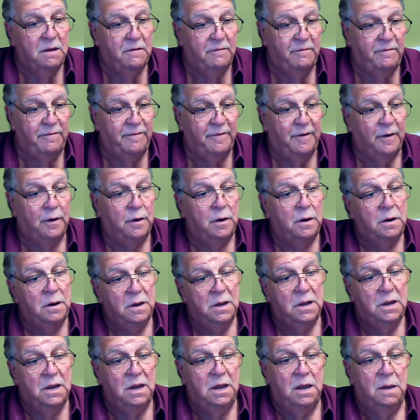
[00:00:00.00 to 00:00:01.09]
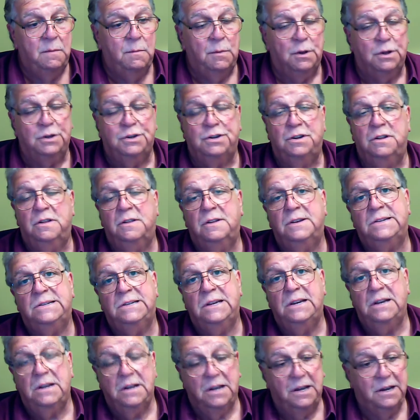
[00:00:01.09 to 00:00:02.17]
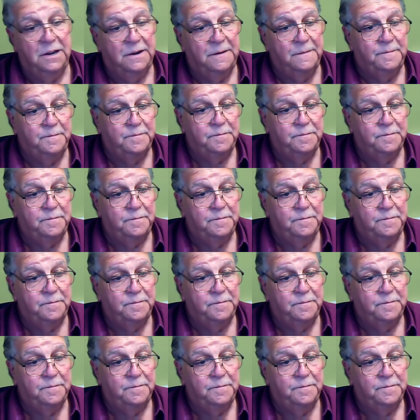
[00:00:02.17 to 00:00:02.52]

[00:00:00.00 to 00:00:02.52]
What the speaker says: 4. Emulsion the ceiling.